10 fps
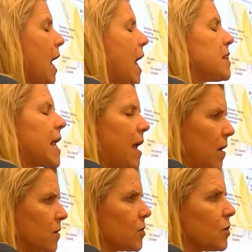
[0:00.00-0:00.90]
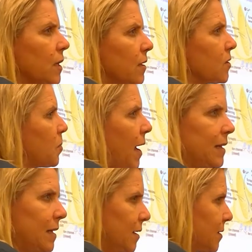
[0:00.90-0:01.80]
And the answer is
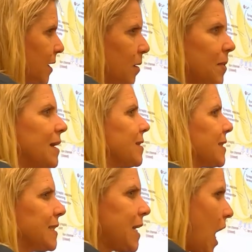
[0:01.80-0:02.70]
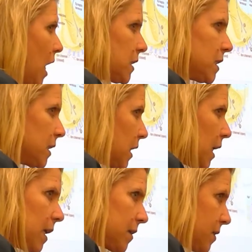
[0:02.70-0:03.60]
magnesium is not
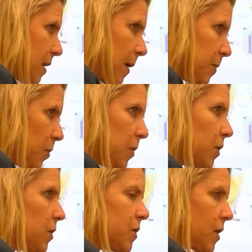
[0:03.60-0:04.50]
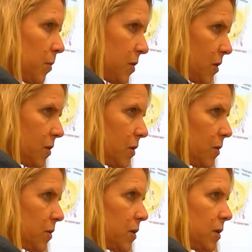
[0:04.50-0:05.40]
an acceptable
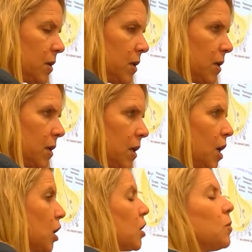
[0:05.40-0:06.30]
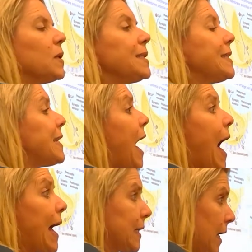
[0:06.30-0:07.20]
substitute. You will
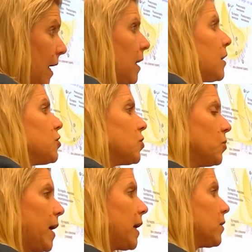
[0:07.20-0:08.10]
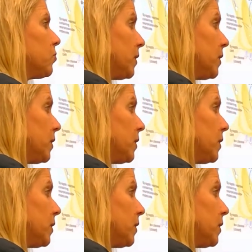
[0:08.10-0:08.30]
not get a direct